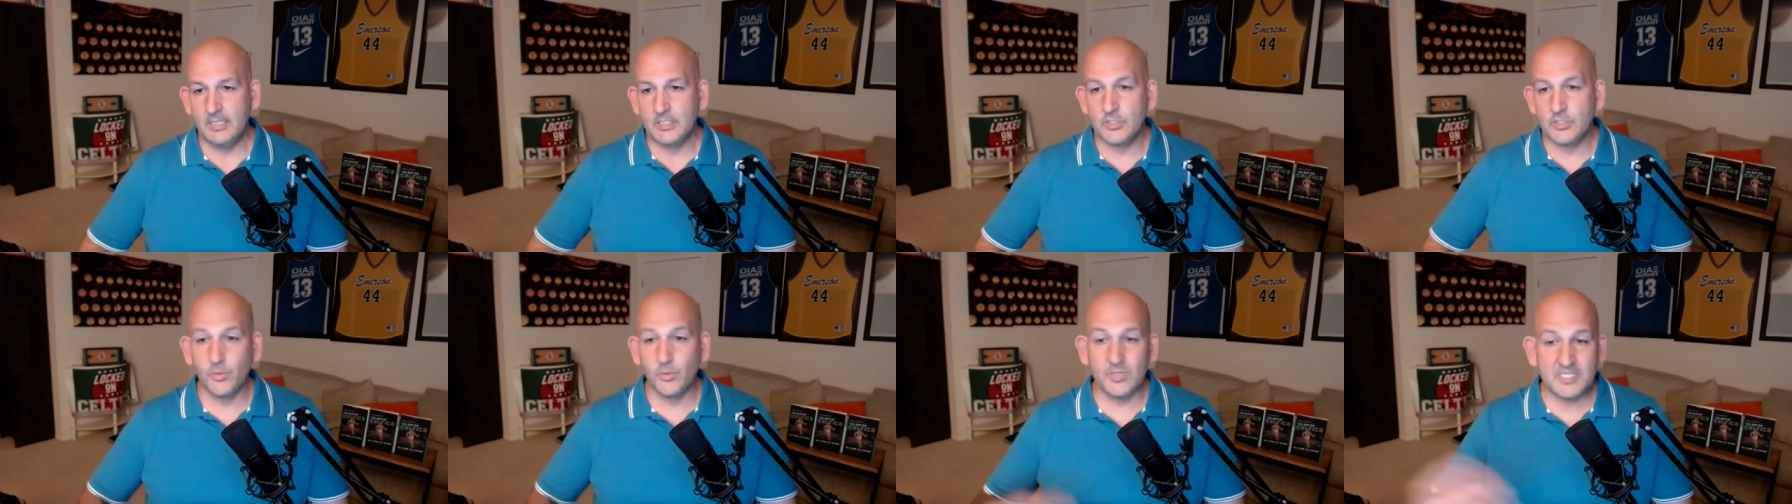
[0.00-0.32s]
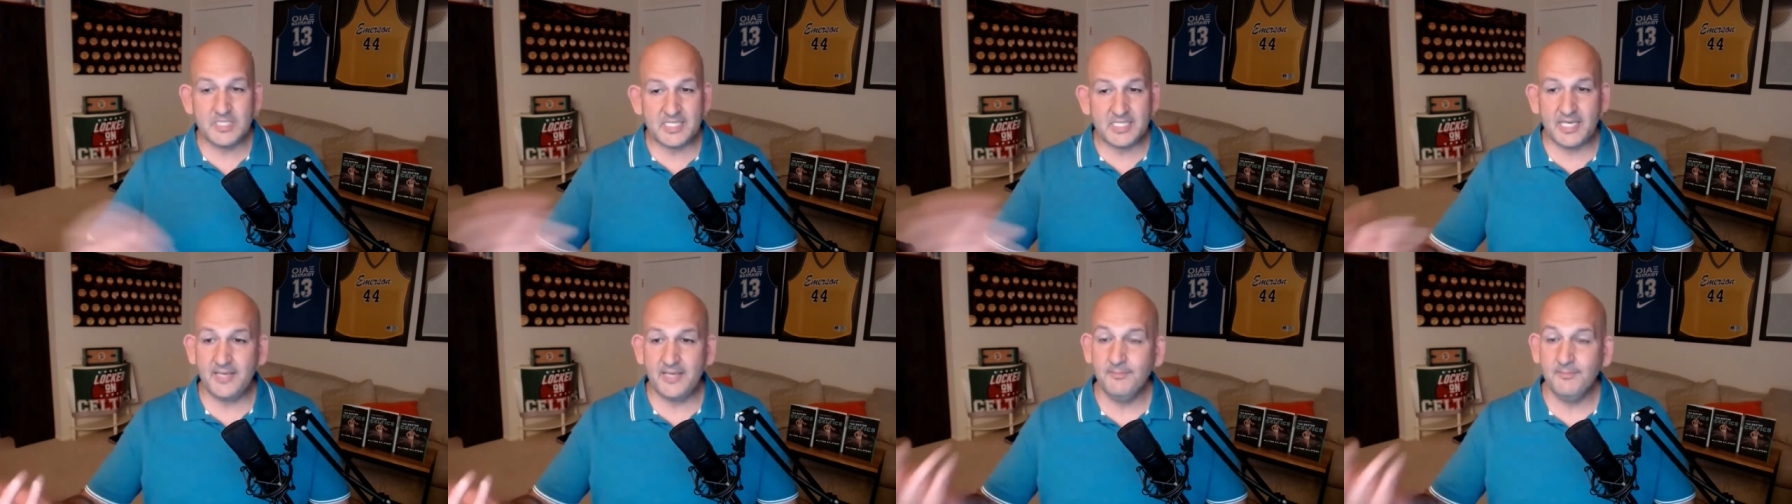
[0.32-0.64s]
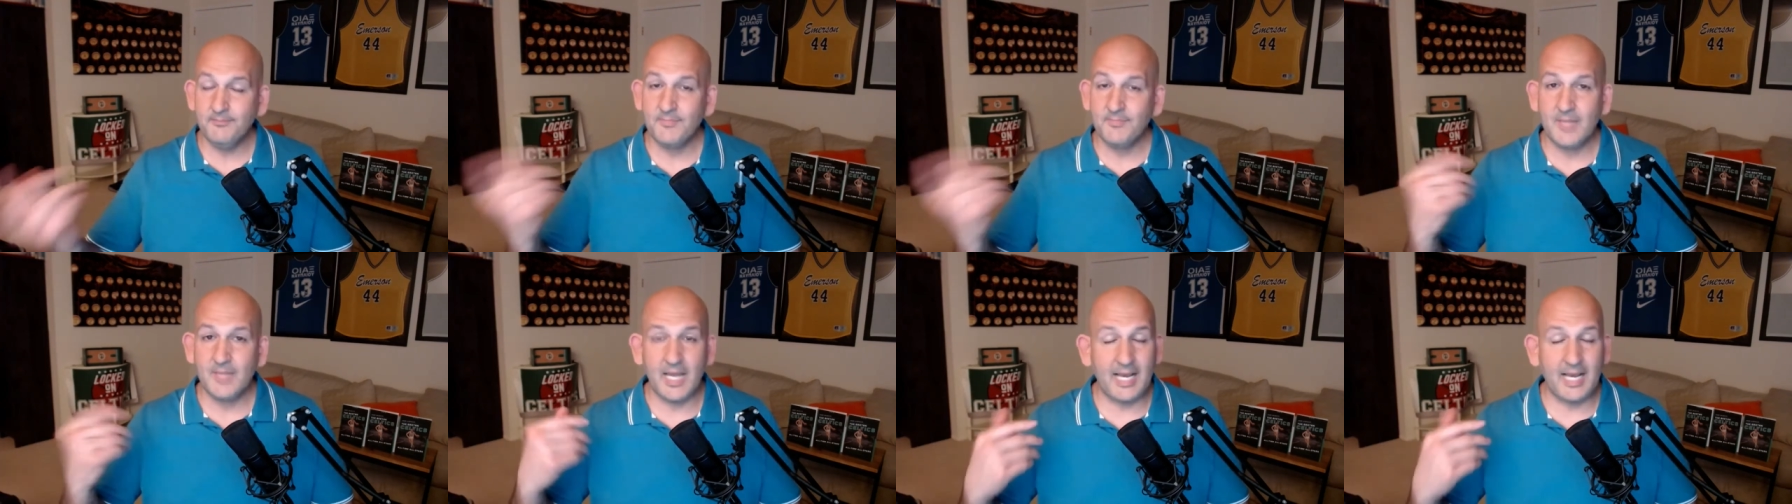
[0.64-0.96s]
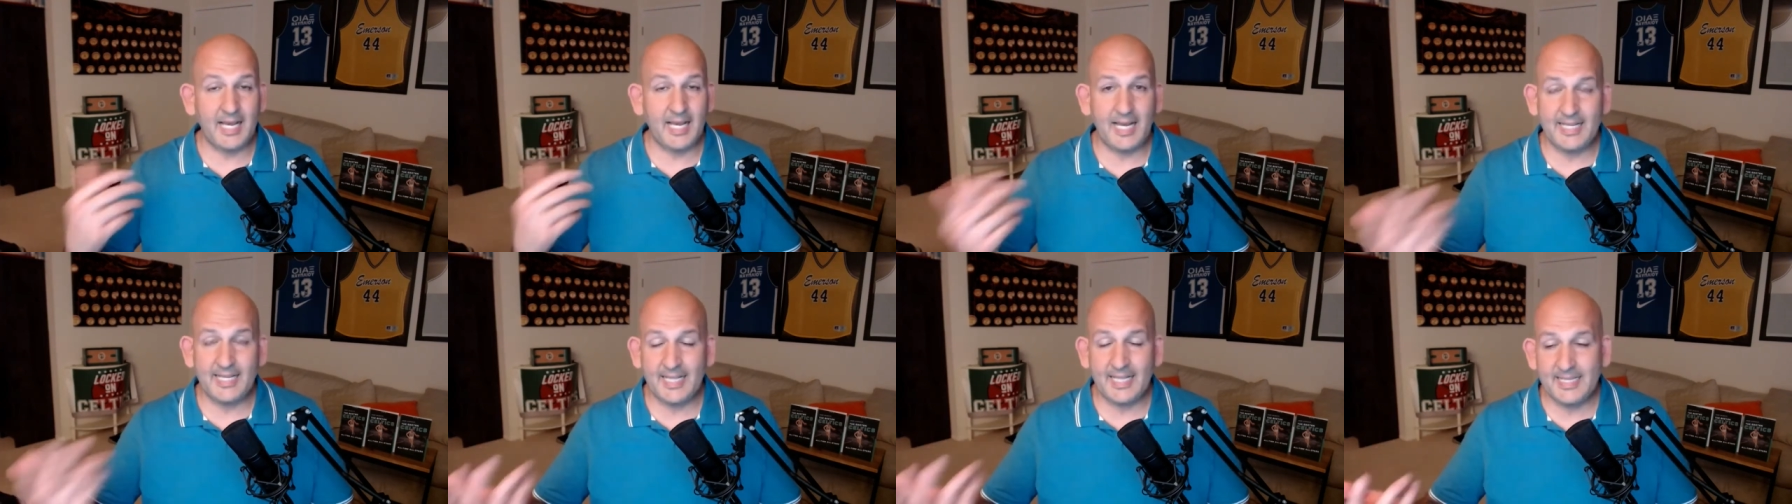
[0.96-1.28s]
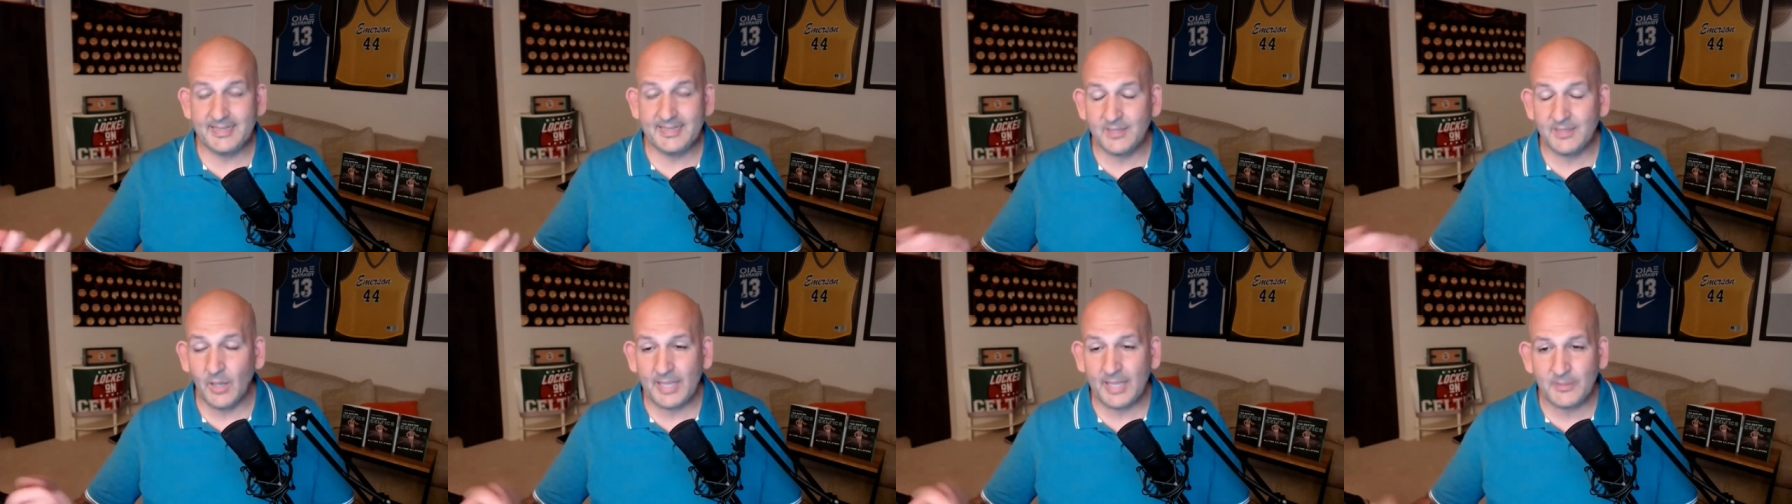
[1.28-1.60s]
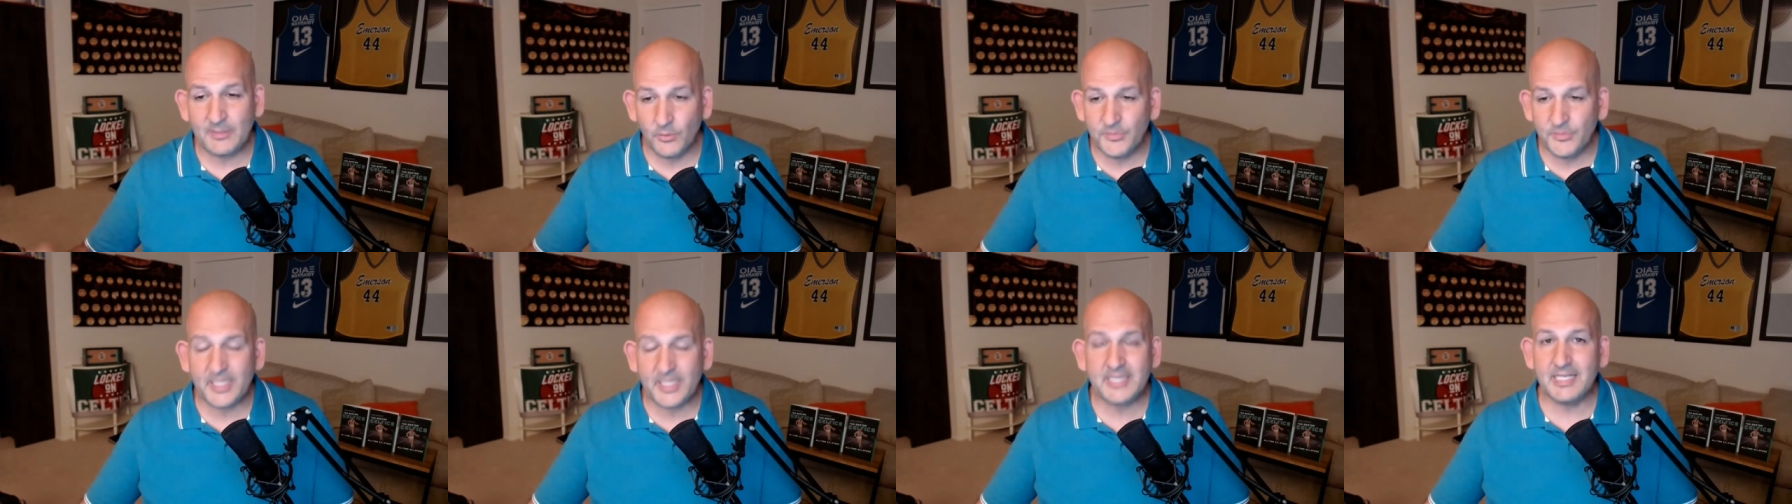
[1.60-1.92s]
So we'll see. I, I, I
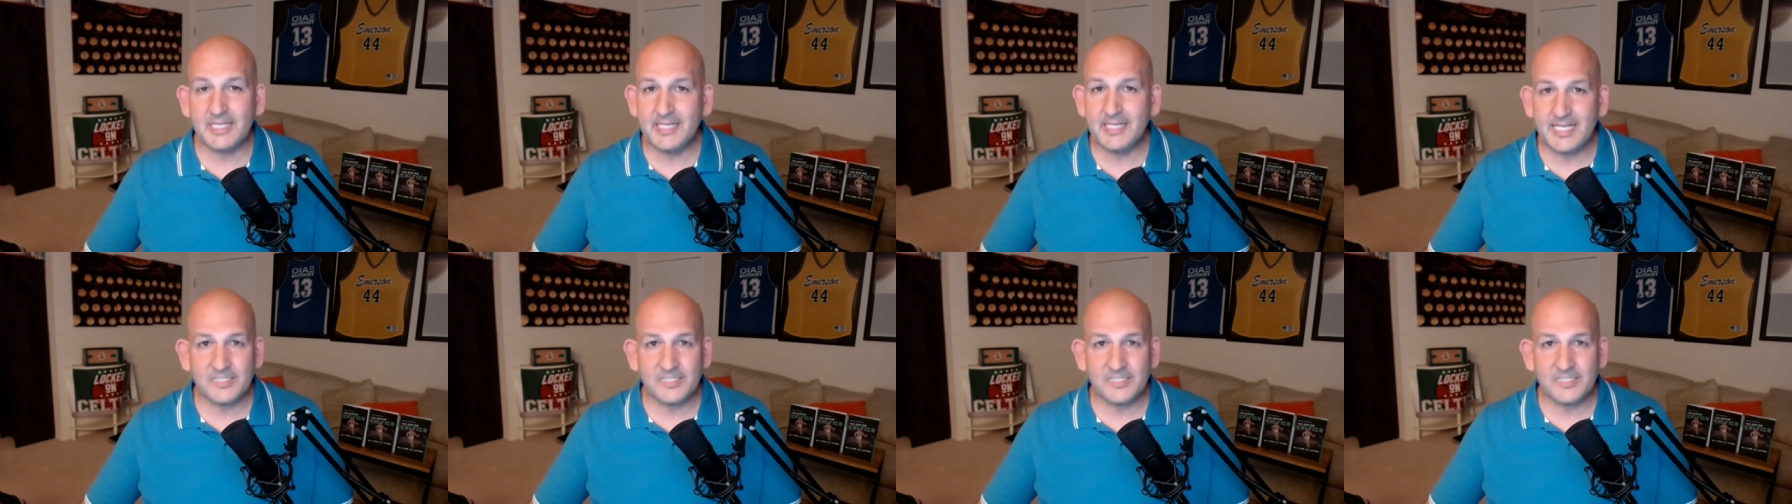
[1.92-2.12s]
don't think the